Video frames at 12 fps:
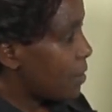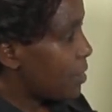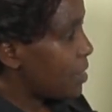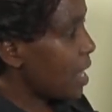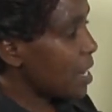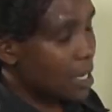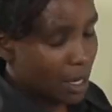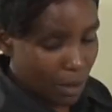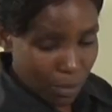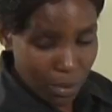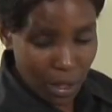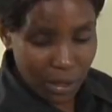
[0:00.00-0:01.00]
Then
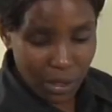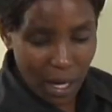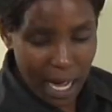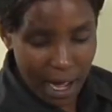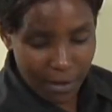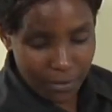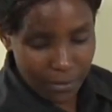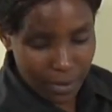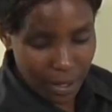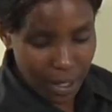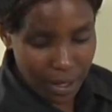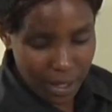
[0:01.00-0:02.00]
we also have
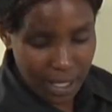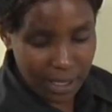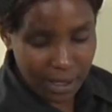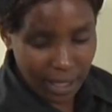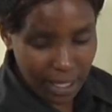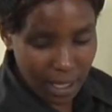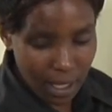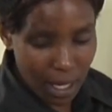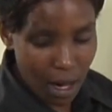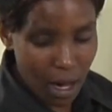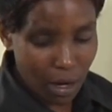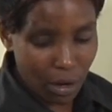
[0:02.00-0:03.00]
things like
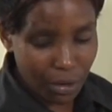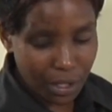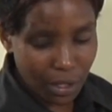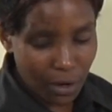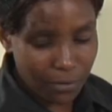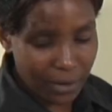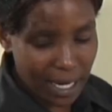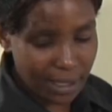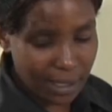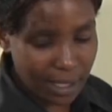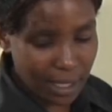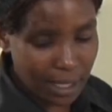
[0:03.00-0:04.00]
conical
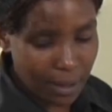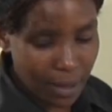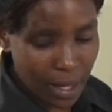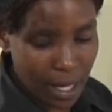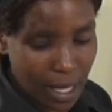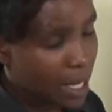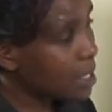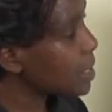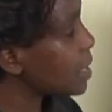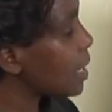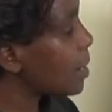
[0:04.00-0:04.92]
flask and